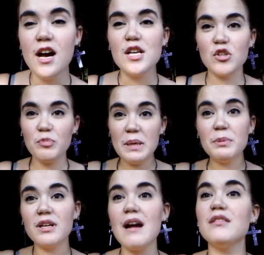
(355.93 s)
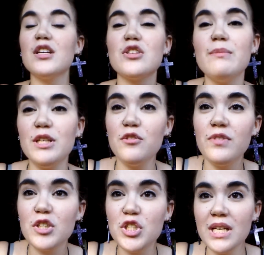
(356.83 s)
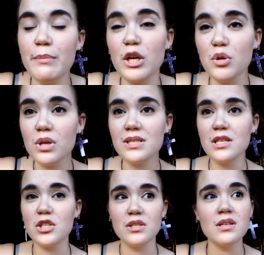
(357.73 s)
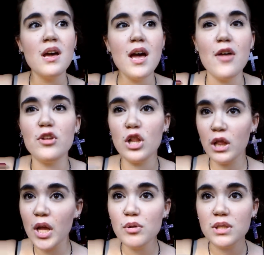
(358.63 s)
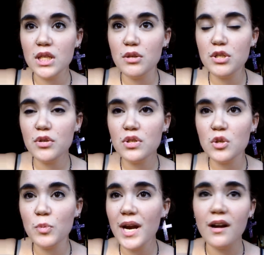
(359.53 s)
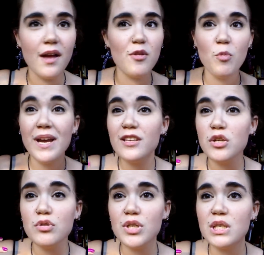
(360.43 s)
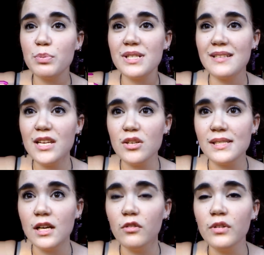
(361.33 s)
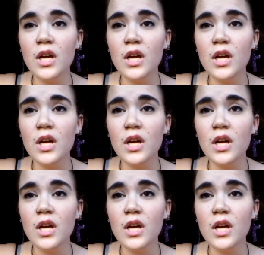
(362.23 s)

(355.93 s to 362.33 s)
So if people are out there trying to make you feel shitty about your decisions and the clothes that you choose to wear and the way that you choose to present yourself,